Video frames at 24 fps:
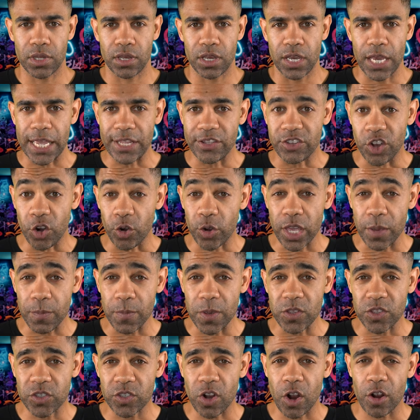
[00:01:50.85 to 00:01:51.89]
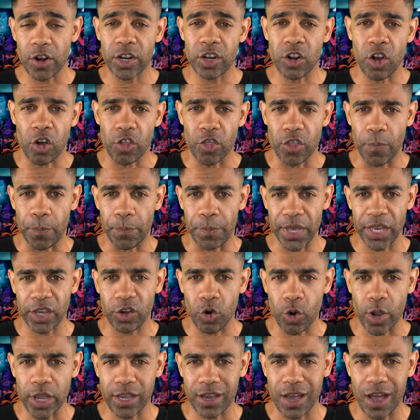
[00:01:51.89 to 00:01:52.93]
And don't get me started on the
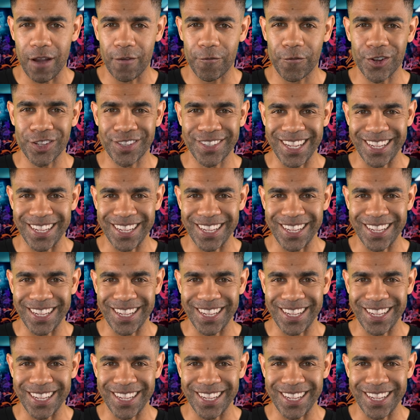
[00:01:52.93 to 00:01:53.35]
Bitcoin conference